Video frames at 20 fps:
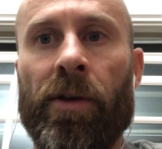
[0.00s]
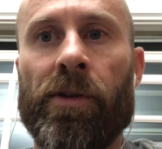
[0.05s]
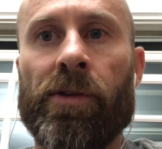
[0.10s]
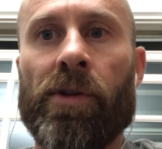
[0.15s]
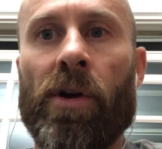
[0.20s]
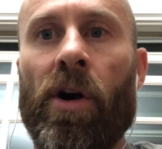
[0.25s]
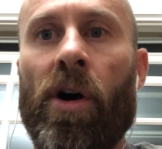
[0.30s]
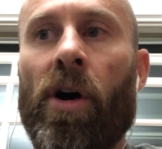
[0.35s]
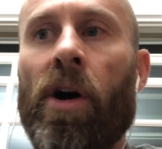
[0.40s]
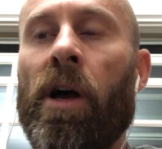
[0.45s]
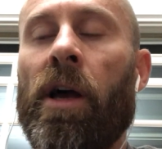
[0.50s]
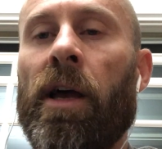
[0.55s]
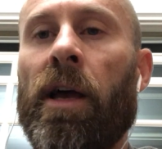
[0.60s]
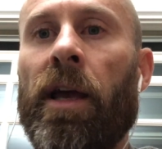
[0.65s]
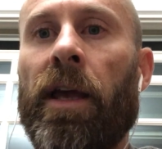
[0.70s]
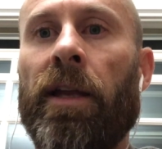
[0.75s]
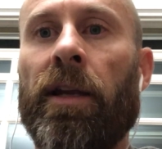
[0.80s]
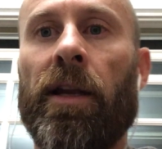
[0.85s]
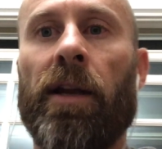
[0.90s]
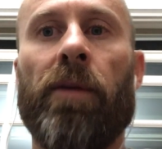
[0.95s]
So
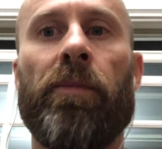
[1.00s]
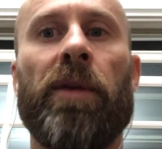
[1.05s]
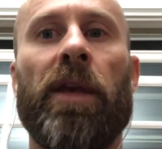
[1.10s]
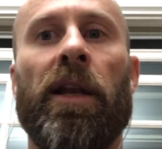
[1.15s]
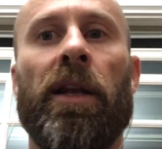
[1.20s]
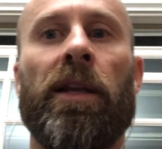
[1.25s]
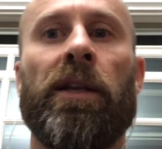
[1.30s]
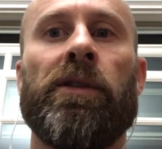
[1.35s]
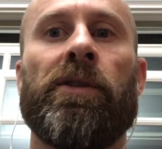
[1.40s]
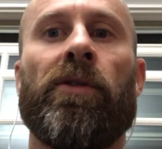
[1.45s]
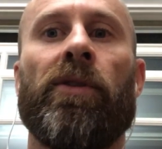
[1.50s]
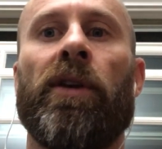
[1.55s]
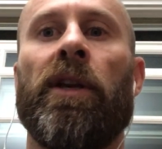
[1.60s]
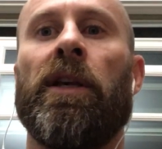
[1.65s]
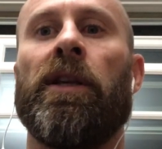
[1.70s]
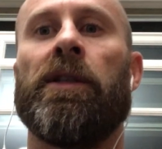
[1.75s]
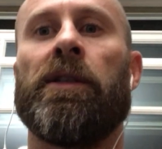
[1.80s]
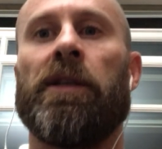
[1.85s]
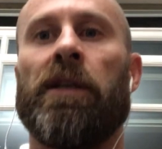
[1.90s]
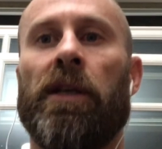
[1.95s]
I ended up getting into an
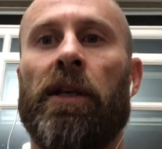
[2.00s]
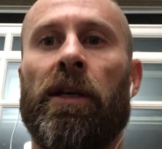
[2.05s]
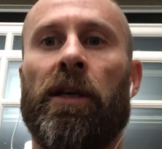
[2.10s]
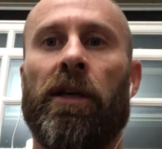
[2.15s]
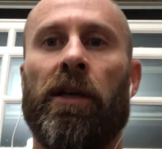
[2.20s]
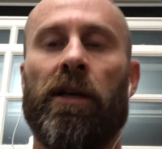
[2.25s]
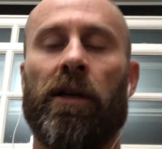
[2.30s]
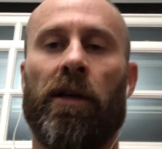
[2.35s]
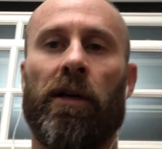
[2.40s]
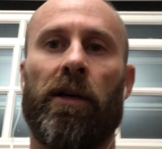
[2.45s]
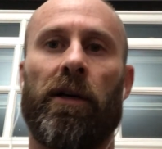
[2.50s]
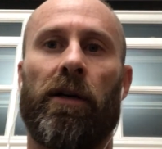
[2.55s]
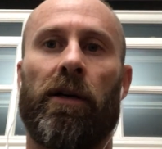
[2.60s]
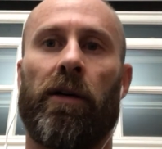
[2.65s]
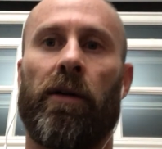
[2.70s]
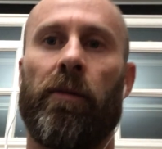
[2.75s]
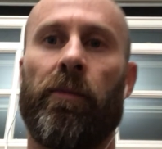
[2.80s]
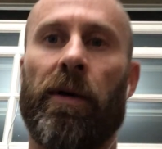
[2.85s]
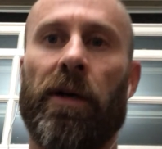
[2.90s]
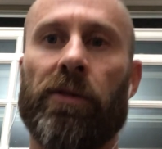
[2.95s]
ENT
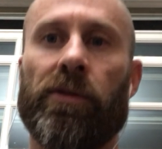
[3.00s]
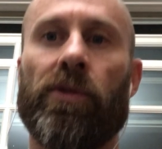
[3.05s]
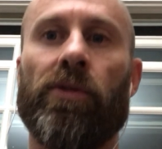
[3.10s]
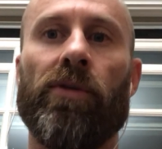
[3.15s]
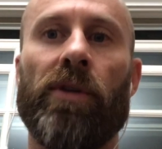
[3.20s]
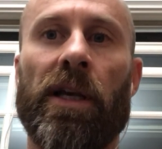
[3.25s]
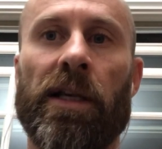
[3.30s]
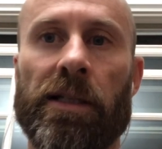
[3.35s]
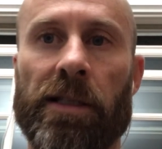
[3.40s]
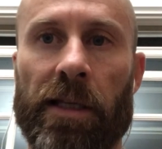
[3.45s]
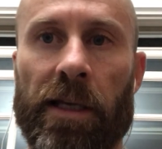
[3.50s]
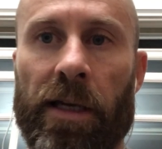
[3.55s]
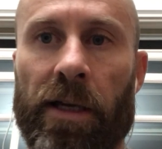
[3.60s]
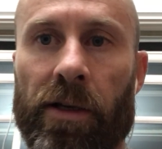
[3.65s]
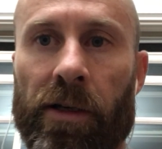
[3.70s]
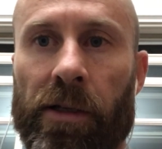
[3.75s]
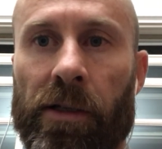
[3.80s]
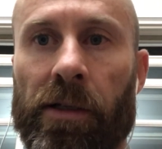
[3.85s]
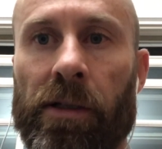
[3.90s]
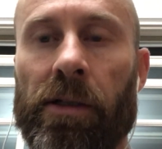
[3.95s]
about 2 days
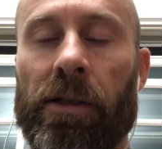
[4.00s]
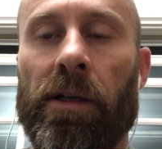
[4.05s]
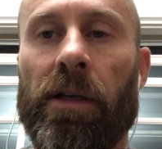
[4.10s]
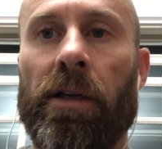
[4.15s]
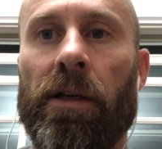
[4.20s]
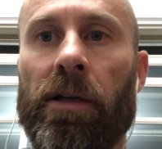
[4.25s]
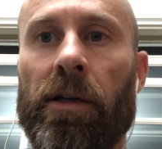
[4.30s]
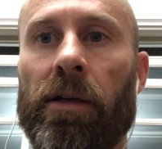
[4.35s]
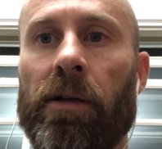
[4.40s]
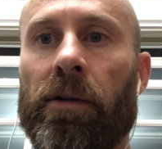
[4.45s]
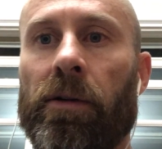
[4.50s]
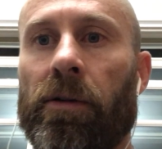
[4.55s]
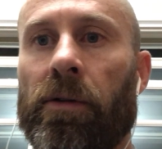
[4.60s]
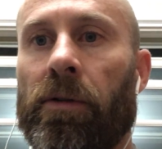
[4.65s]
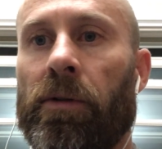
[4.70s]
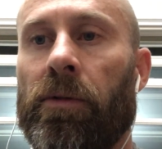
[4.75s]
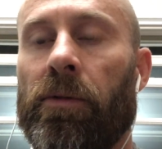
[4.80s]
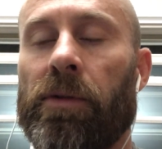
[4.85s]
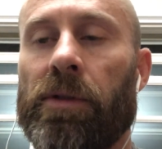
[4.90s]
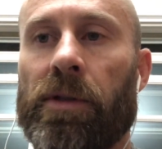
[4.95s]
later,
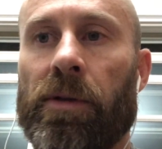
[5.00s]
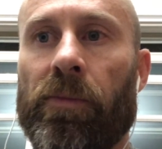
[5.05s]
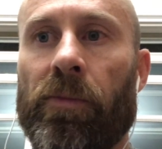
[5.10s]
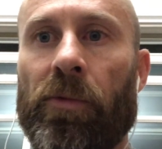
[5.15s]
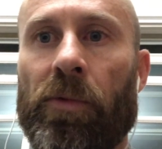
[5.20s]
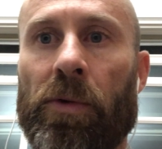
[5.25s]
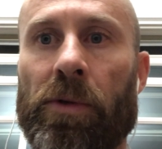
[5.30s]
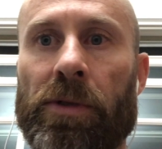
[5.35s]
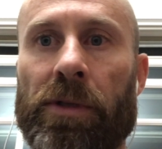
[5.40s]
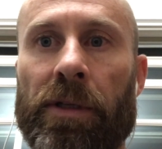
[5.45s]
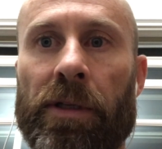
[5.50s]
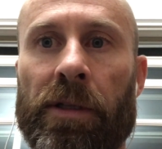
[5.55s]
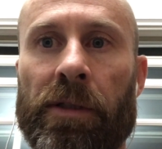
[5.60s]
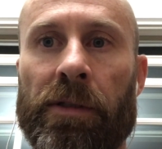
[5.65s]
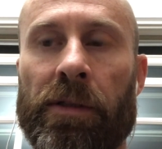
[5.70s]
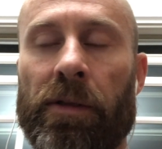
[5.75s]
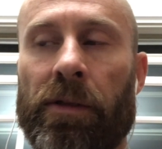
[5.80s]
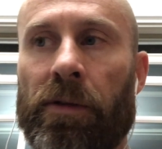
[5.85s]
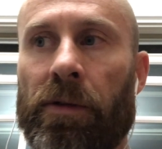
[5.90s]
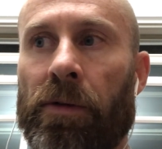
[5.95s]
which I'm fortunate
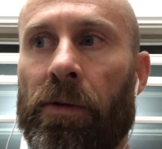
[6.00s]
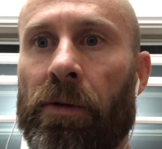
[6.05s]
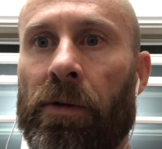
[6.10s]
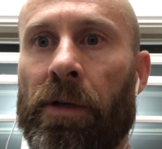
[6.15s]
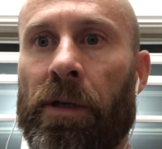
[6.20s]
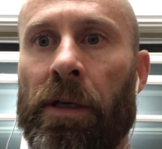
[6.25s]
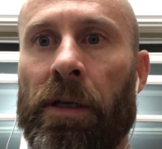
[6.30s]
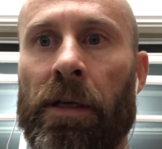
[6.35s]
to do.